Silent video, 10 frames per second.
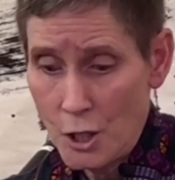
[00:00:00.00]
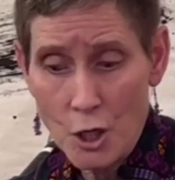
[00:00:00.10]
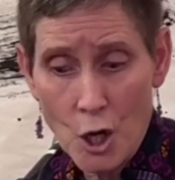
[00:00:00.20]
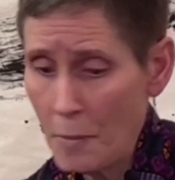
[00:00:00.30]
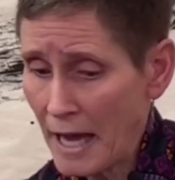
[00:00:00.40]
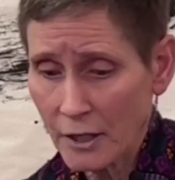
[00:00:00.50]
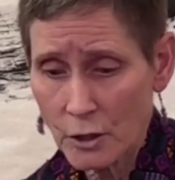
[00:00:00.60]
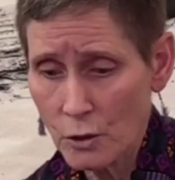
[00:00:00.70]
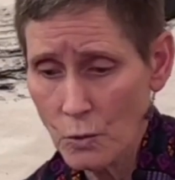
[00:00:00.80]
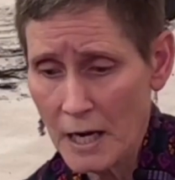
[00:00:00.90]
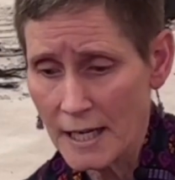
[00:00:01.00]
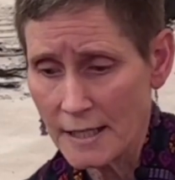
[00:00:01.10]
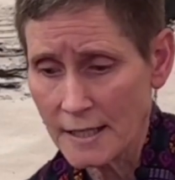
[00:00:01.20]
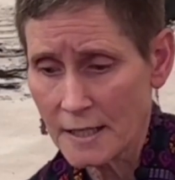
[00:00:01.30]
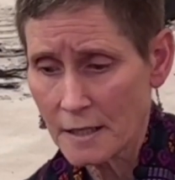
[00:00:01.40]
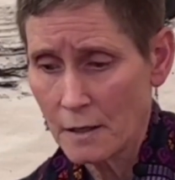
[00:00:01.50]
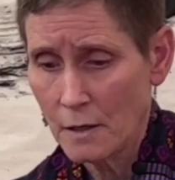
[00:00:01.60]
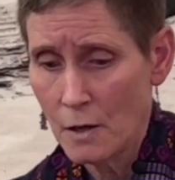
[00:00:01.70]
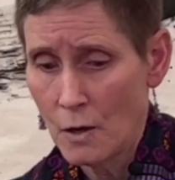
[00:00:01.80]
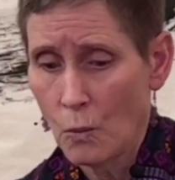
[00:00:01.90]
No matter who wins,
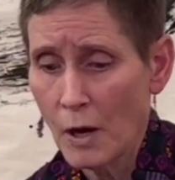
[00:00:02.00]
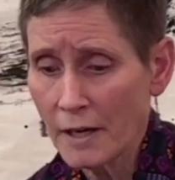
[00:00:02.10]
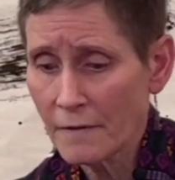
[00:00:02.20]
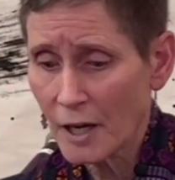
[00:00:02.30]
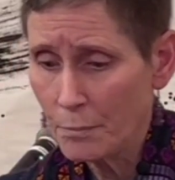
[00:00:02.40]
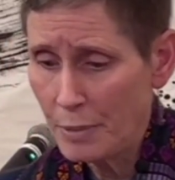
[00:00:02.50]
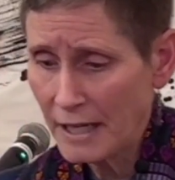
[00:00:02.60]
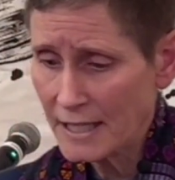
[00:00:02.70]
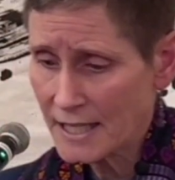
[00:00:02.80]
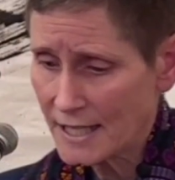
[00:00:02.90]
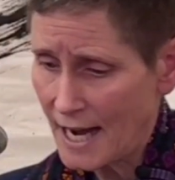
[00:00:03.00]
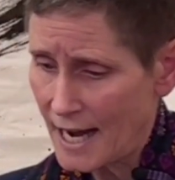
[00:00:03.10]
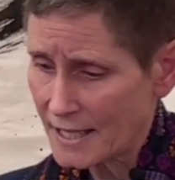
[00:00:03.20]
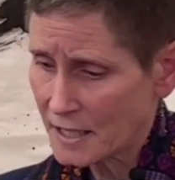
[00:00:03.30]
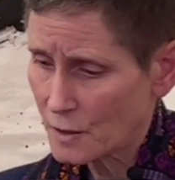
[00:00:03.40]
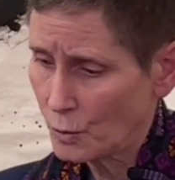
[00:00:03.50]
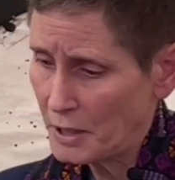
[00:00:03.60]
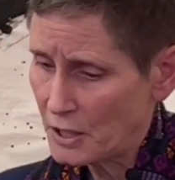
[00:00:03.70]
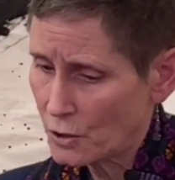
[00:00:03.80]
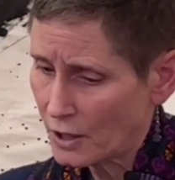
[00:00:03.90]
one of their biggest tasks will
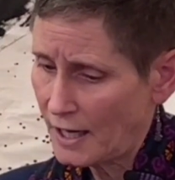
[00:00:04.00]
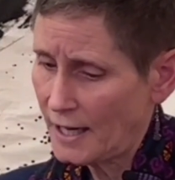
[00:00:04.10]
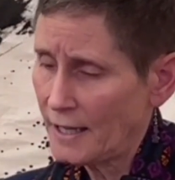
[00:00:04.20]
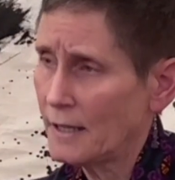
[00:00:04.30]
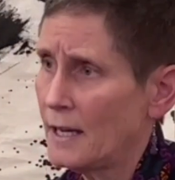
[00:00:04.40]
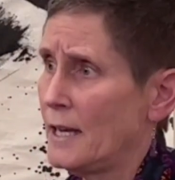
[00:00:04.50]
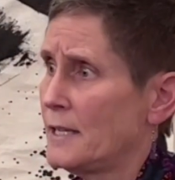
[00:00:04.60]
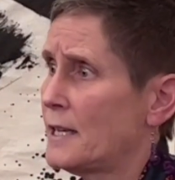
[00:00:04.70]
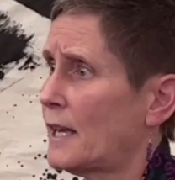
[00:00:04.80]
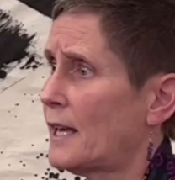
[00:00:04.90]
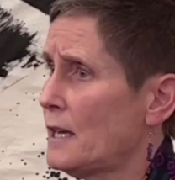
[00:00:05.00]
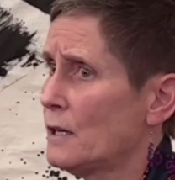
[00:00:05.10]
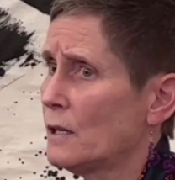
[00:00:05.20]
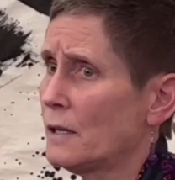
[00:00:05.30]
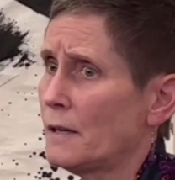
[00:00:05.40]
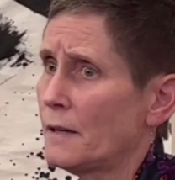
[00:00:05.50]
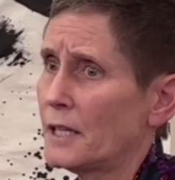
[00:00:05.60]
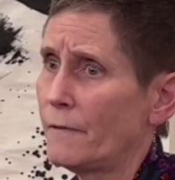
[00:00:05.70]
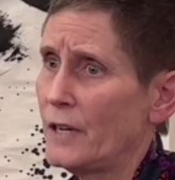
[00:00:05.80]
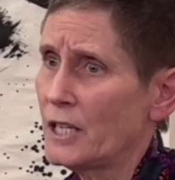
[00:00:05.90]
be trying to heal the
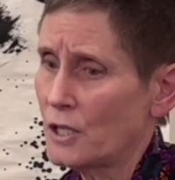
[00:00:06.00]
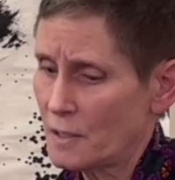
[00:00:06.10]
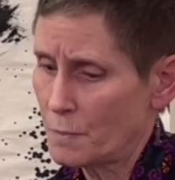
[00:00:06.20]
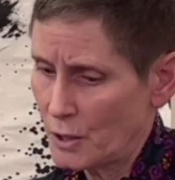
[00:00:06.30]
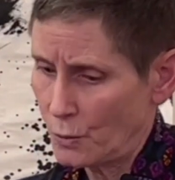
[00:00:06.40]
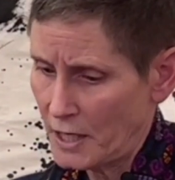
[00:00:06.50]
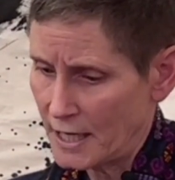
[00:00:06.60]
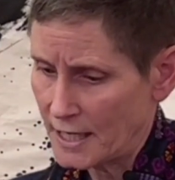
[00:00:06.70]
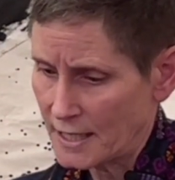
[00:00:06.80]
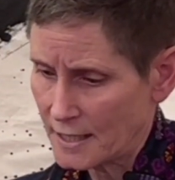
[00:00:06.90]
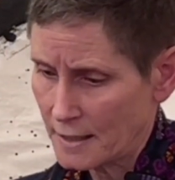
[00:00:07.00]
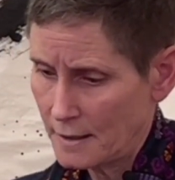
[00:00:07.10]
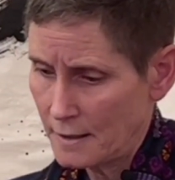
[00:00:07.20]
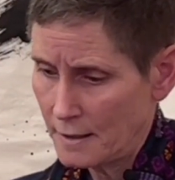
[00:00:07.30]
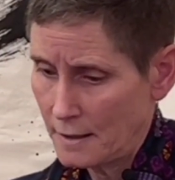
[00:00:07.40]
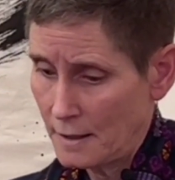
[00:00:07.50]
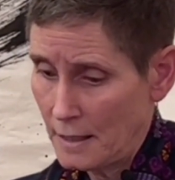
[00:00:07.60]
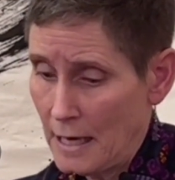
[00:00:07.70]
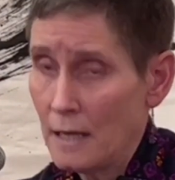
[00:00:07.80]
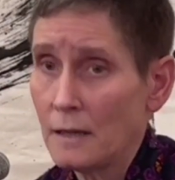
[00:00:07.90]
divisions between us.
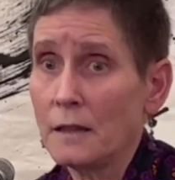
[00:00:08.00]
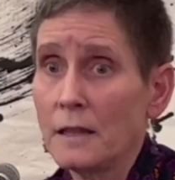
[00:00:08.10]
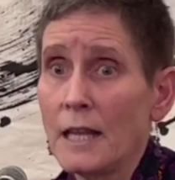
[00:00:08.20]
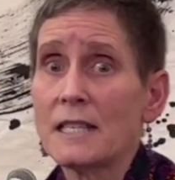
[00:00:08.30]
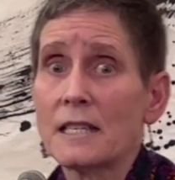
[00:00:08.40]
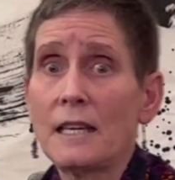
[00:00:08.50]
Let's